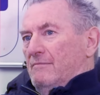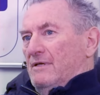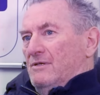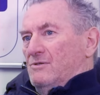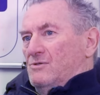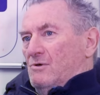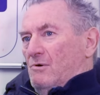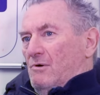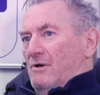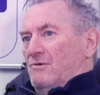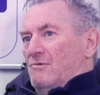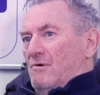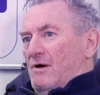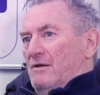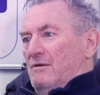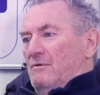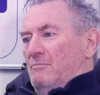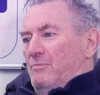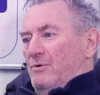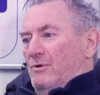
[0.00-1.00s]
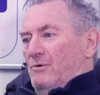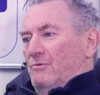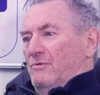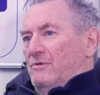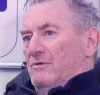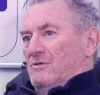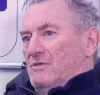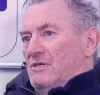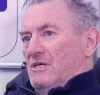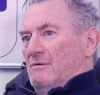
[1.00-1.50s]
And so I tried to build
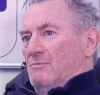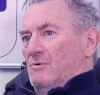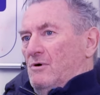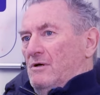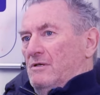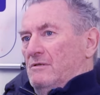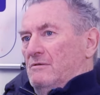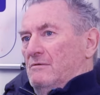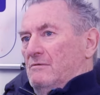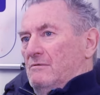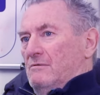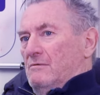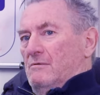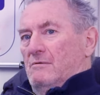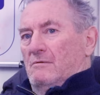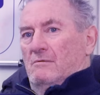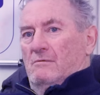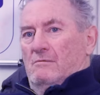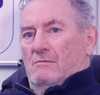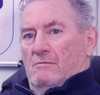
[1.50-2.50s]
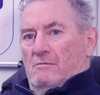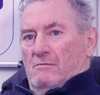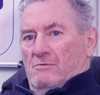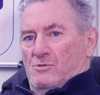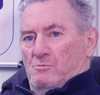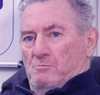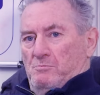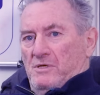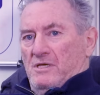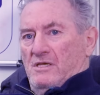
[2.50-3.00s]
the team on
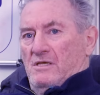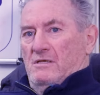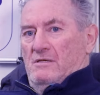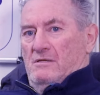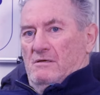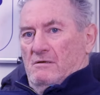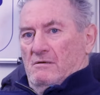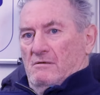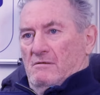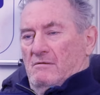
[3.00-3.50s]
speed,